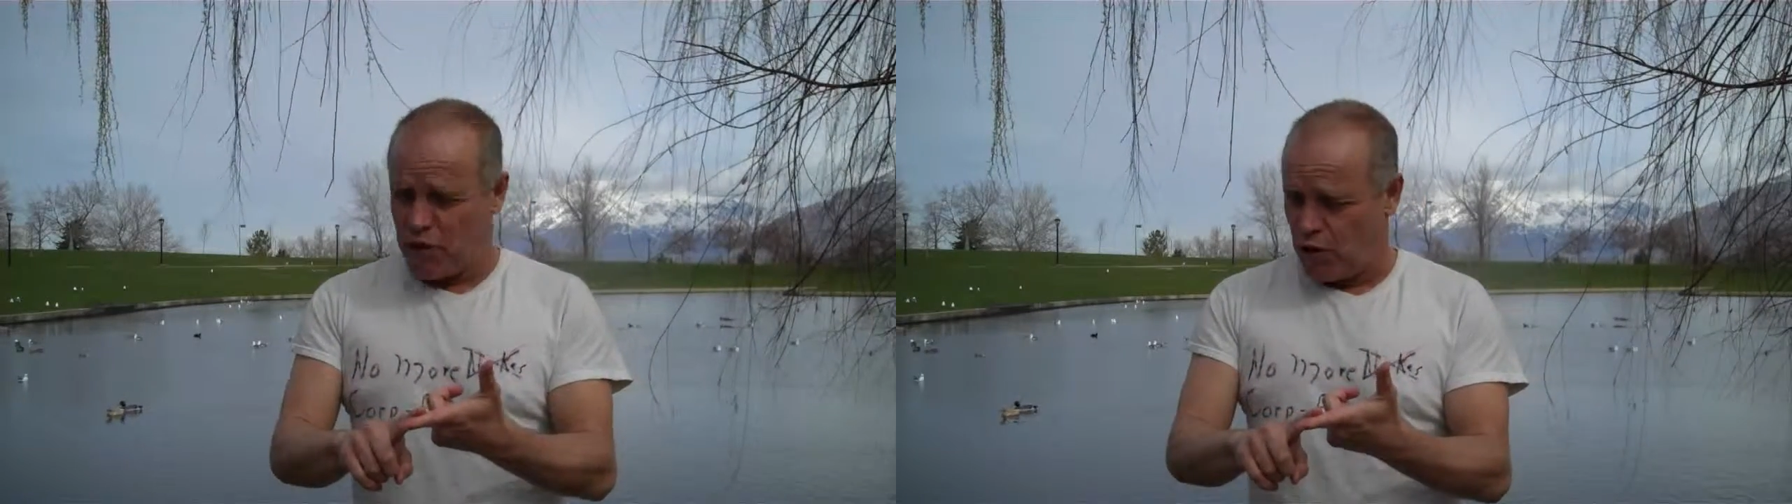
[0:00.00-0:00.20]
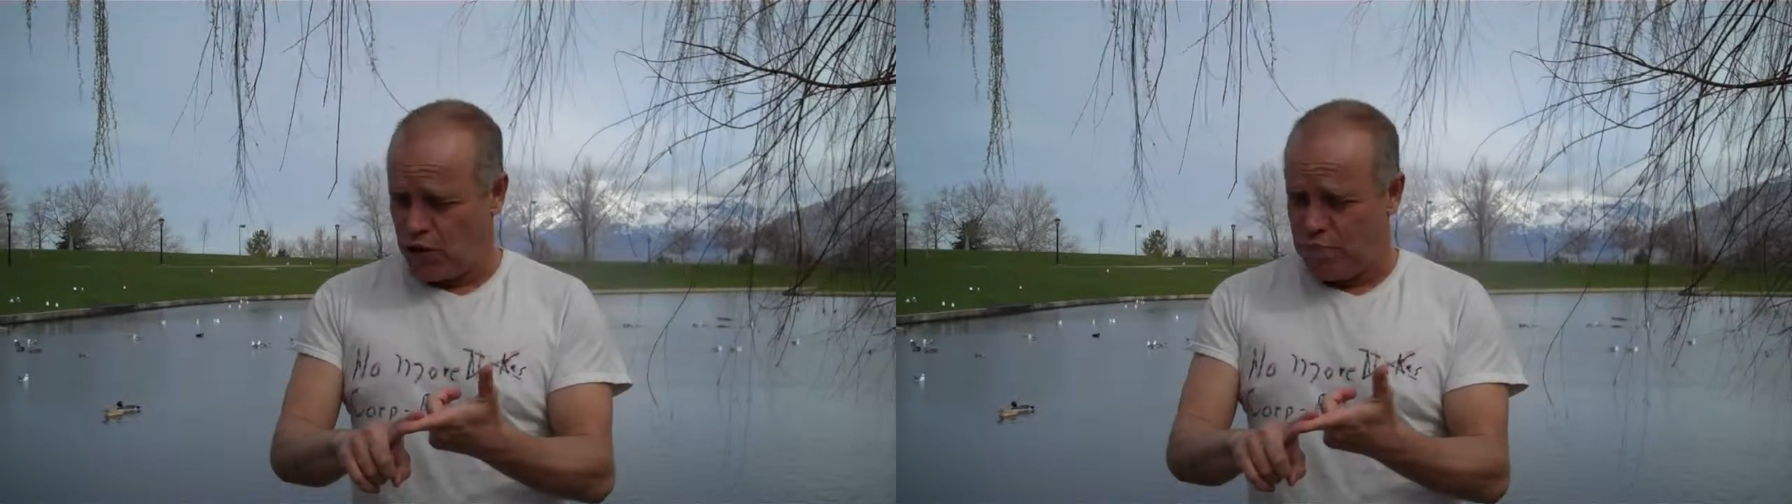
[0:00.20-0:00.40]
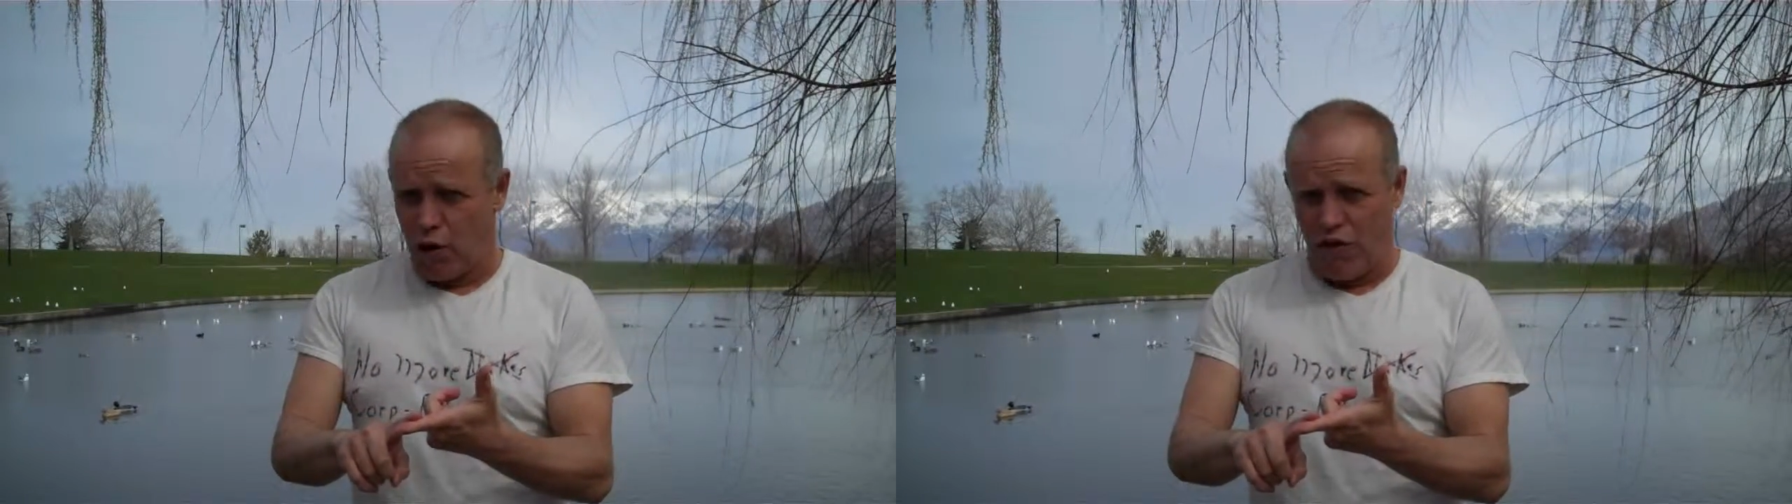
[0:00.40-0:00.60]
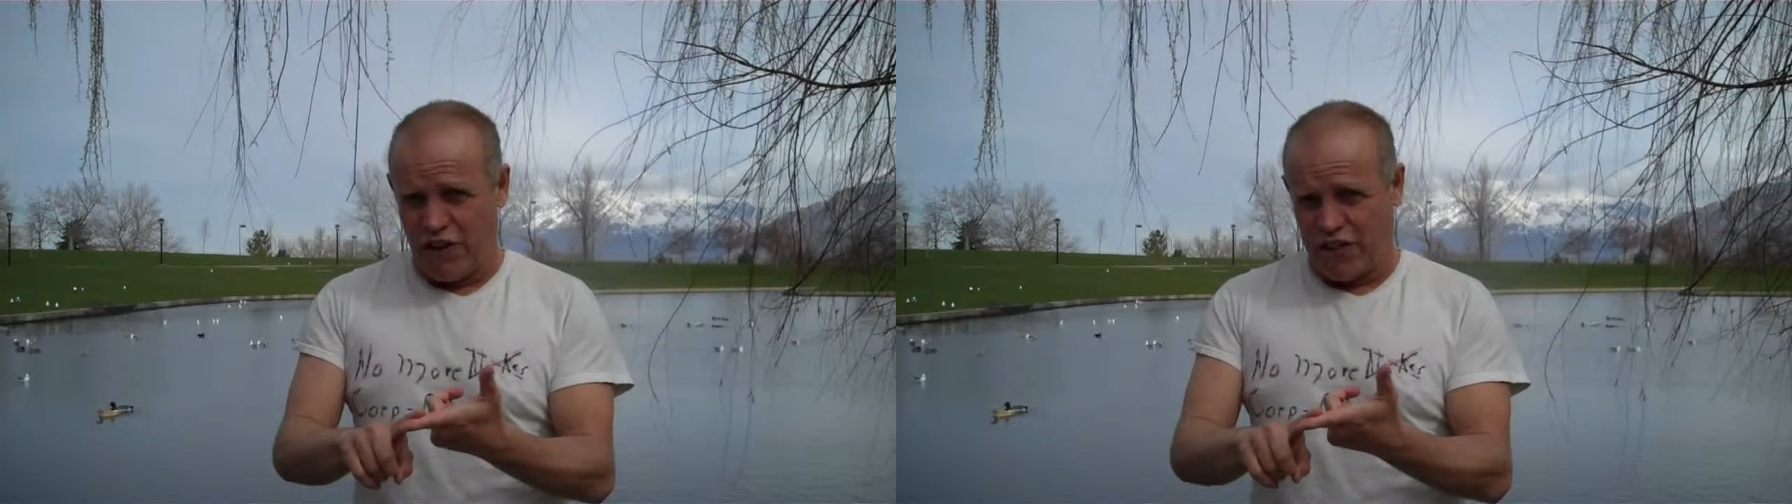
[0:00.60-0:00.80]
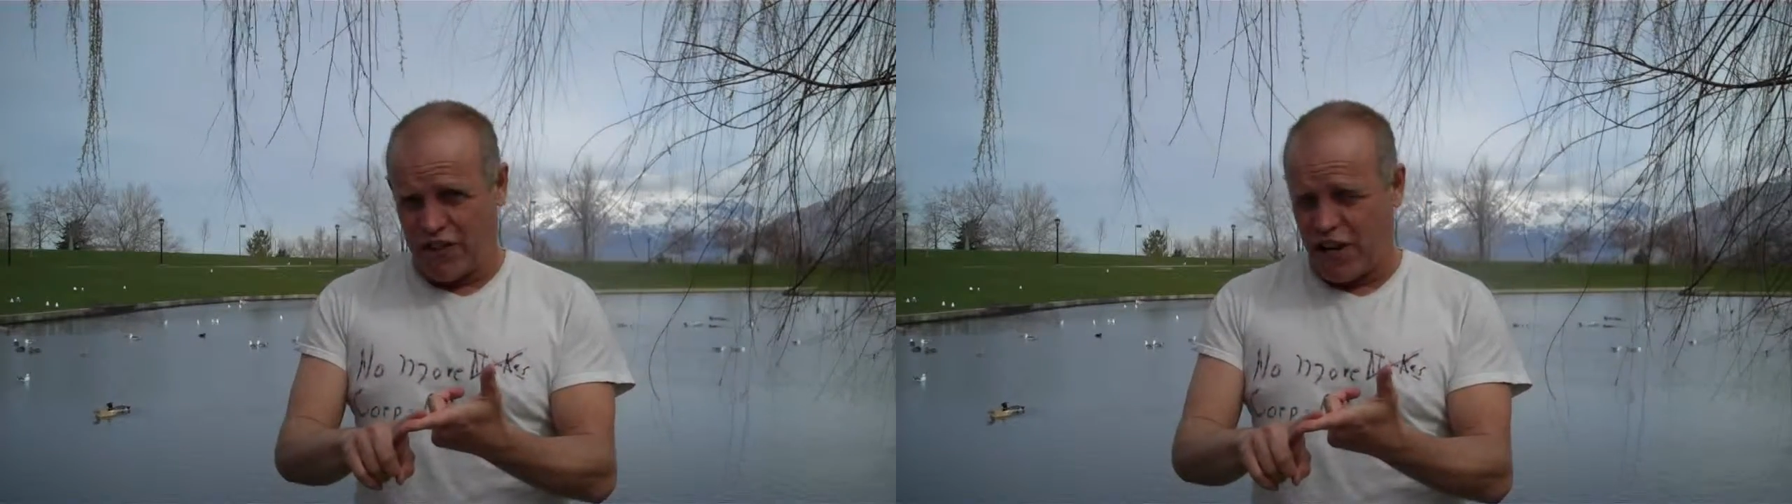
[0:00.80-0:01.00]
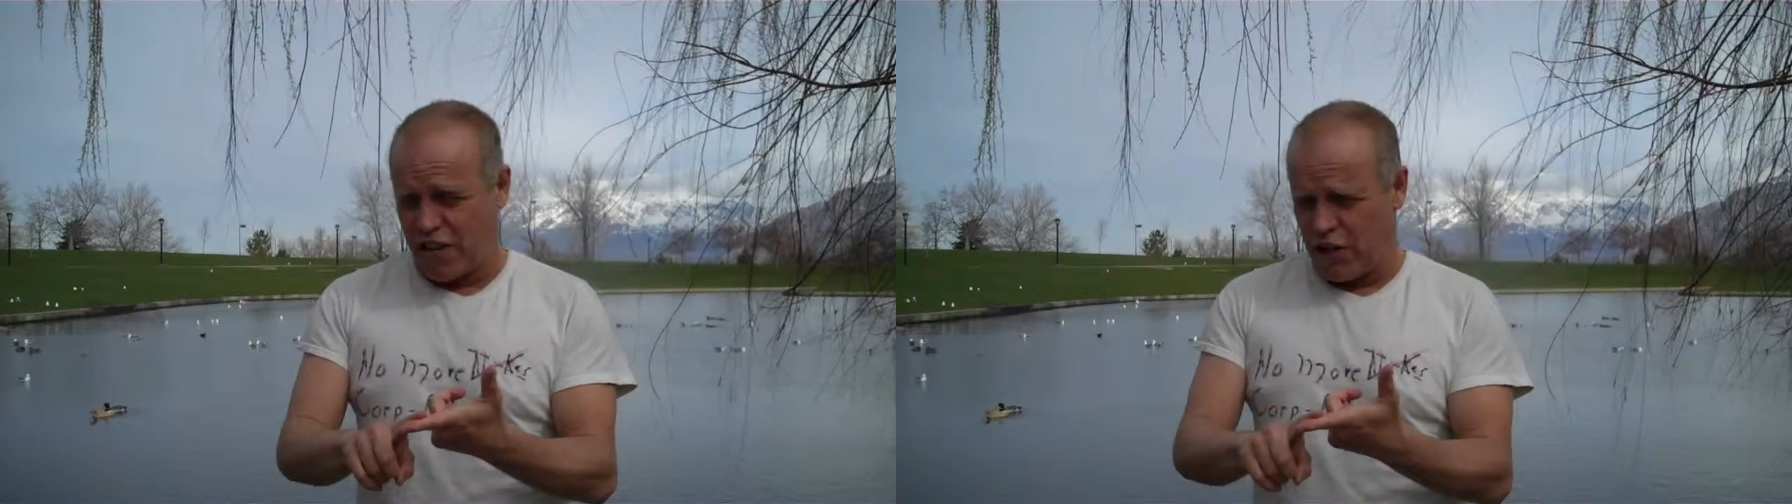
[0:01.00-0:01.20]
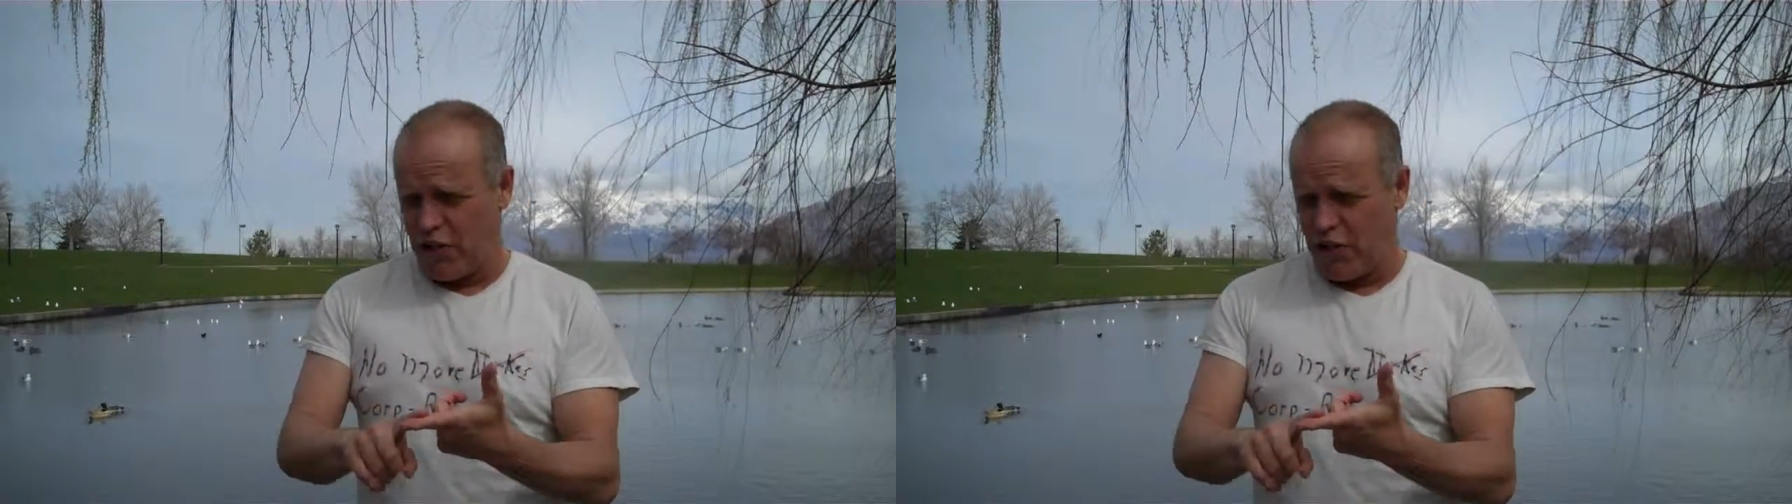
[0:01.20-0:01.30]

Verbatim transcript: doing the movies in southern